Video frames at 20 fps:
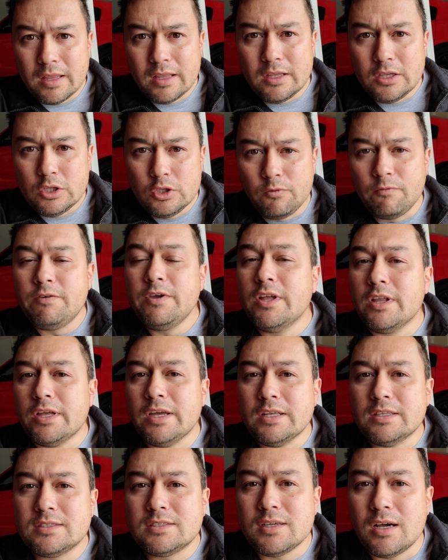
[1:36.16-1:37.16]
you feel it
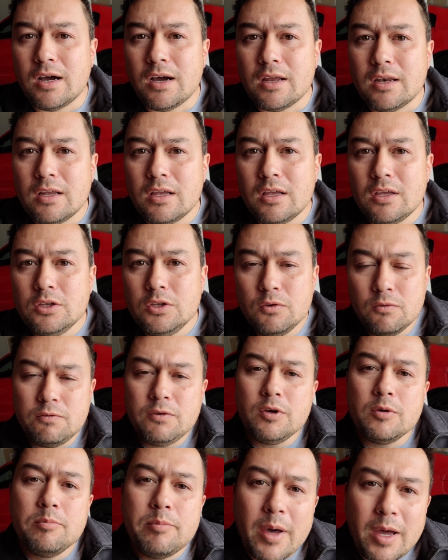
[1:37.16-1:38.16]
inside. You
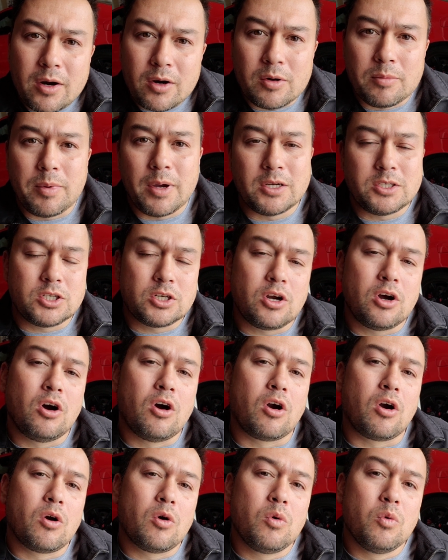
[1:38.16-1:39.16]
feel better about your
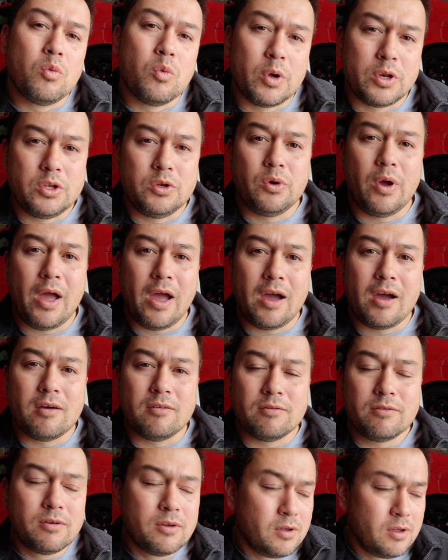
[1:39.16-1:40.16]
car when you have
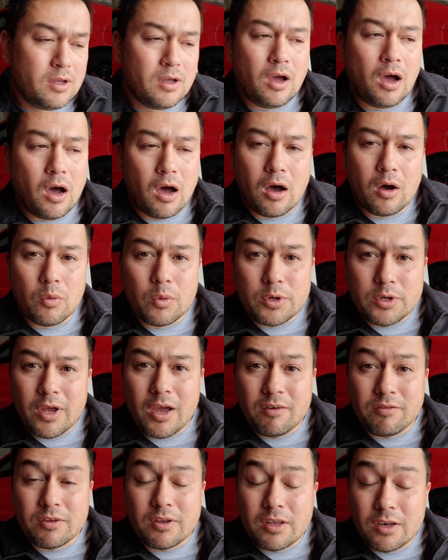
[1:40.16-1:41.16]

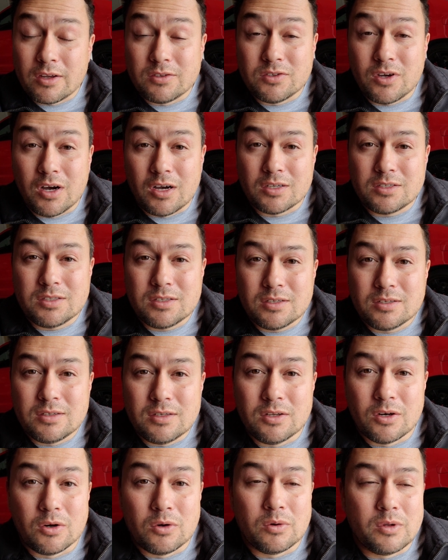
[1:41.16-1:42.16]
an exhaust.
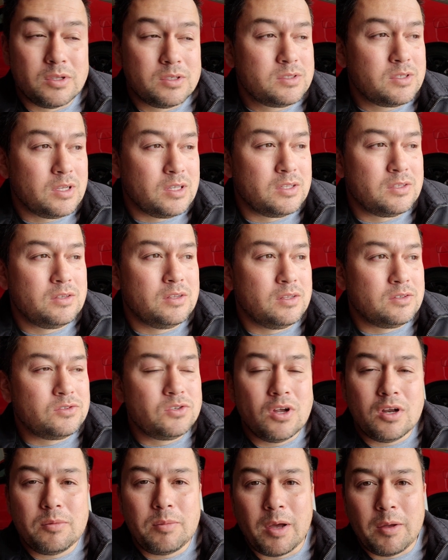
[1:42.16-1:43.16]
You know, it's
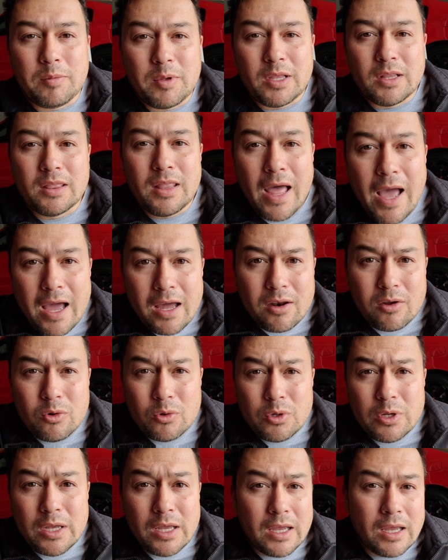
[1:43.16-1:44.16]
not about being
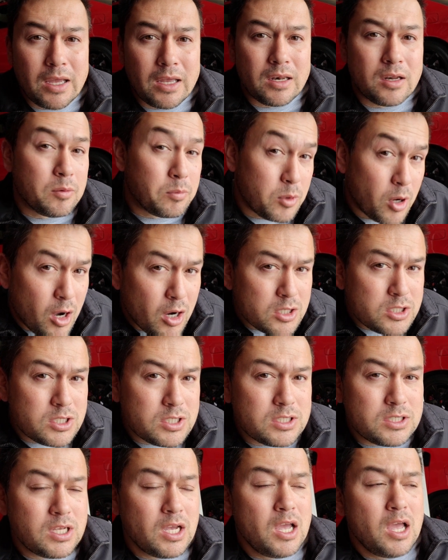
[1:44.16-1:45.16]
loud and
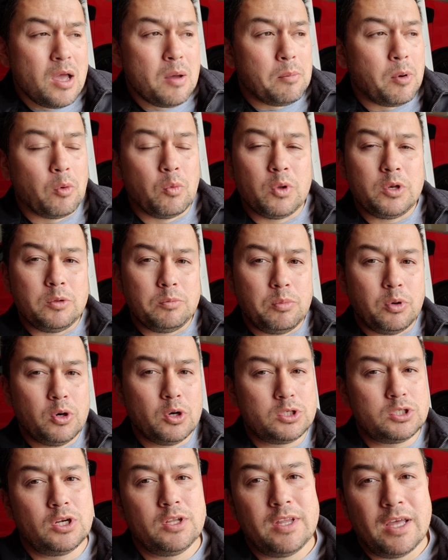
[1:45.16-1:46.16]
obnoxious, but when you
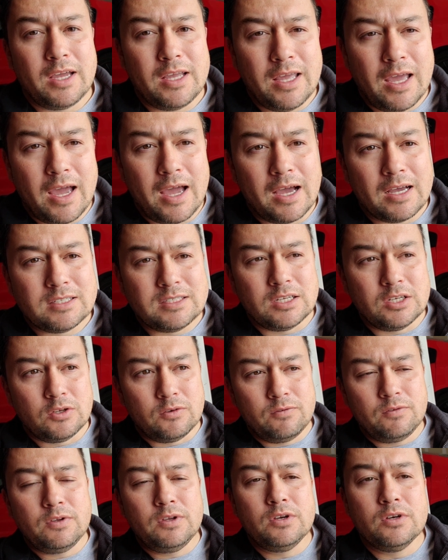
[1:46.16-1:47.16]
push on that gas and you
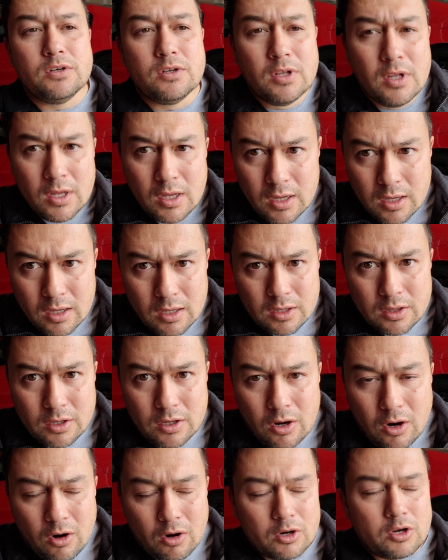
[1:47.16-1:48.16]
feel the
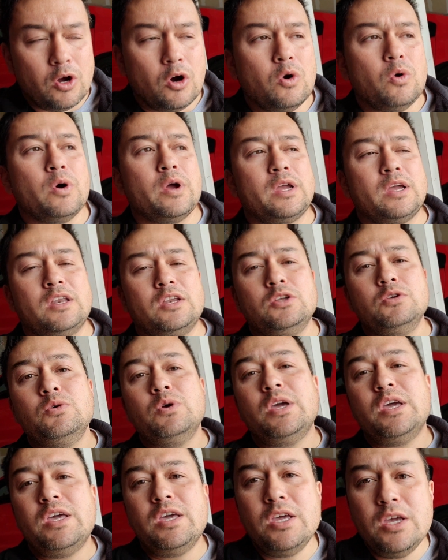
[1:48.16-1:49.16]
car going and you
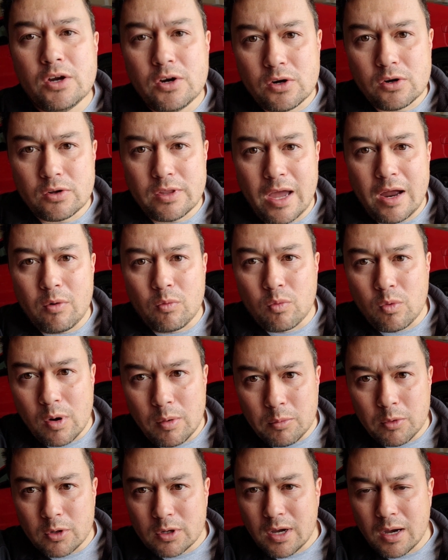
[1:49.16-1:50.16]
hear that
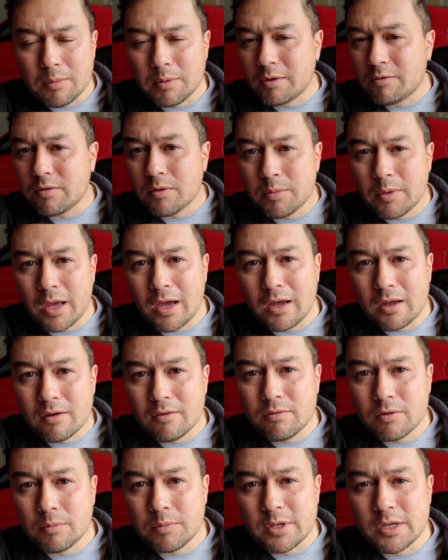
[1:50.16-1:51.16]
rumble coming from
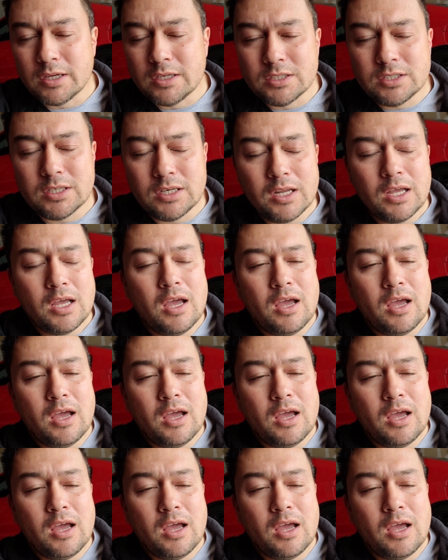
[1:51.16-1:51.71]
the engine,